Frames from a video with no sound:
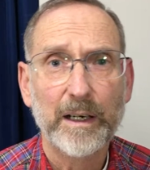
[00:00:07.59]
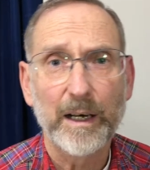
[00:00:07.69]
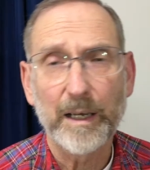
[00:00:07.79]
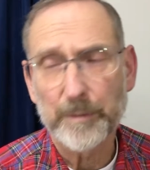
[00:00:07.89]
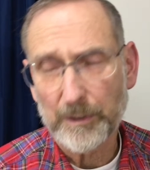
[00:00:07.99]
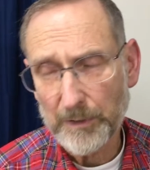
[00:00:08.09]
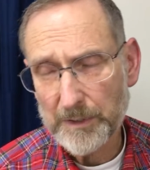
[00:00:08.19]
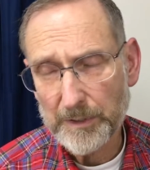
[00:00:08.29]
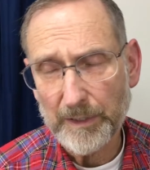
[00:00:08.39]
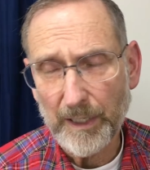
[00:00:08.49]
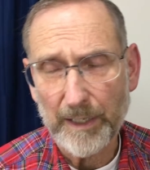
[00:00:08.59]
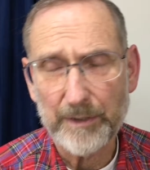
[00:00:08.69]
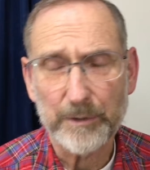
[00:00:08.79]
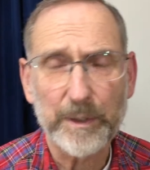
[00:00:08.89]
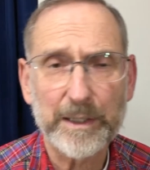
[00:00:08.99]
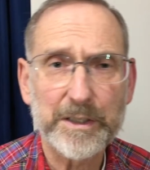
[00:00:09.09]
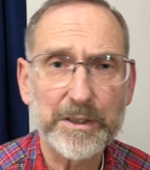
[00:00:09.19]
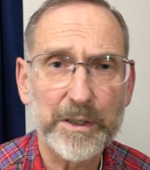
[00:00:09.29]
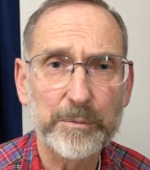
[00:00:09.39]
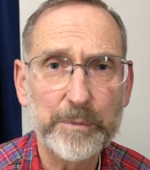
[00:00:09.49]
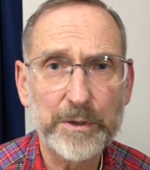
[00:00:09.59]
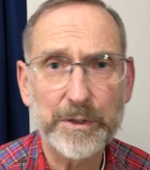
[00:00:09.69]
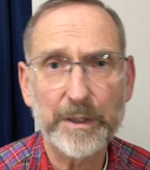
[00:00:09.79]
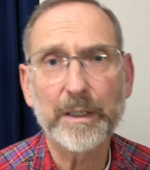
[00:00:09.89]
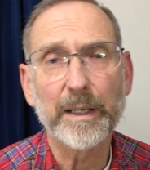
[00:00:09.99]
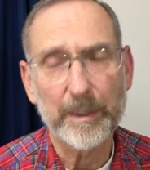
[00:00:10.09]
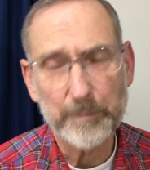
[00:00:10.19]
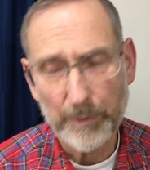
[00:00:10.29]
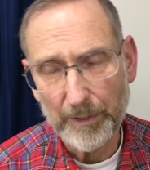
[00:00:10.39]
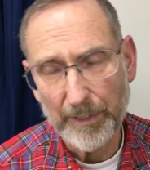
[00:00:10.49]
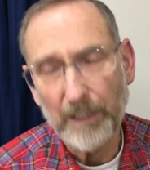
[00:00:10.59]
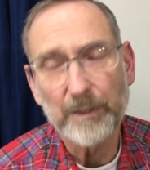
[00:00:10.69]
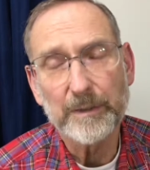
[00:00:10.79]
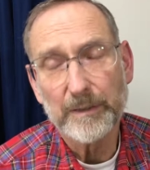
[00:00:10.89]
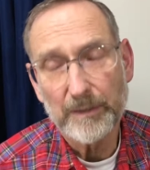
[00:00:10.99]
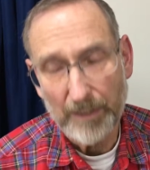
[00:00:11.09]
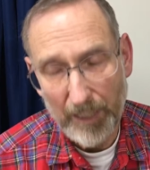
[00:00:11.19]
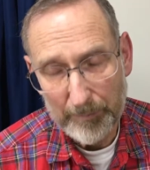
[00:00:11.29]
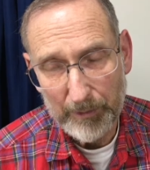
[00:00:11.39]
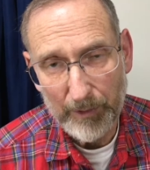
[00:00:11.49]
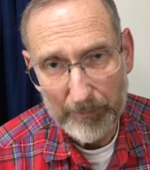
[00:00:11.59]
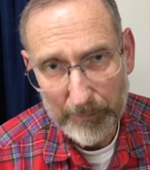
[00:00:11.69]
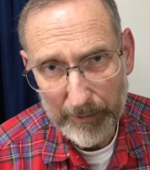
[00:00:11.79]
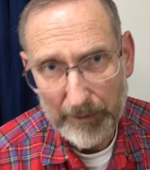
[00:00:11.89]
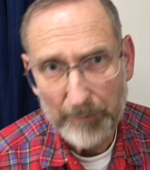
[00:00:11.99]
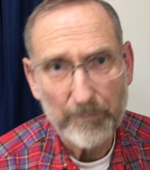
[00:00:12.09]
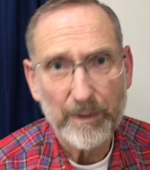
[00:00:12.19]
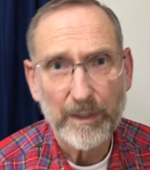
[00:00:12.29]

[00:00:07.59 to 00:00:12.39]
I'm a Christian guy that writes his own music and I put it out copyright free.